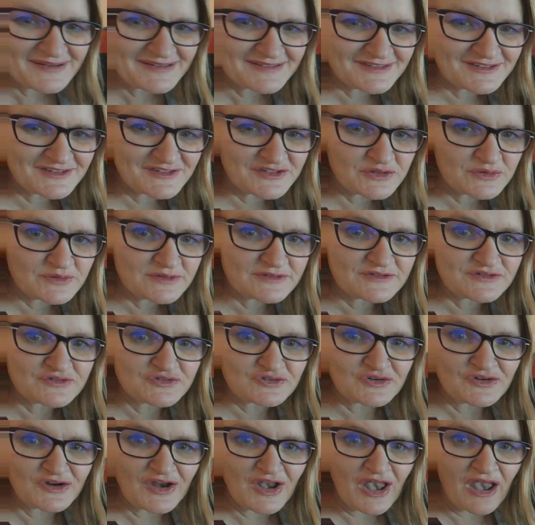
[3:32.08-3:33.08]
to do is draw
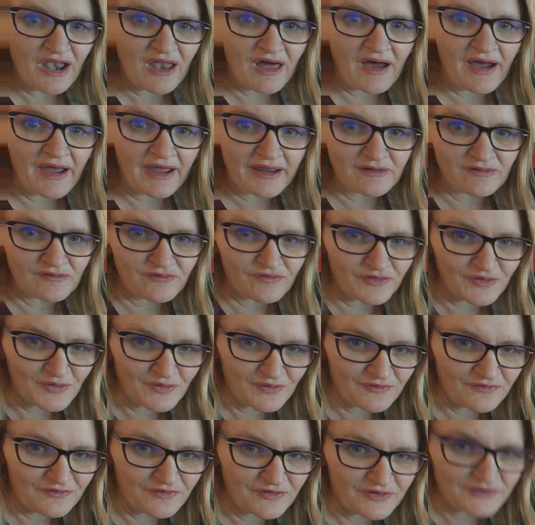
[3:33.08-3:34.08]
a line for your
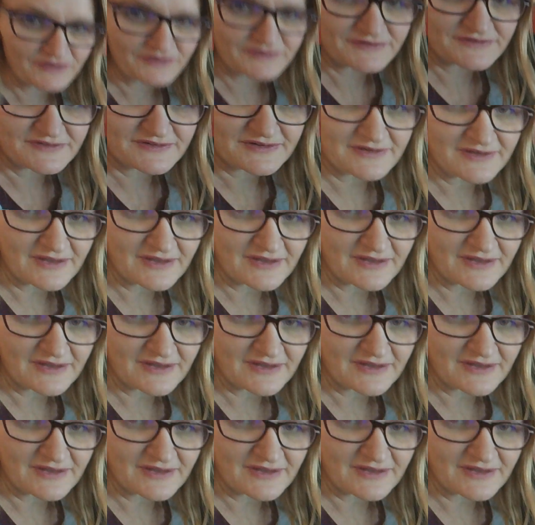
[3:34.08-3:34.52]
first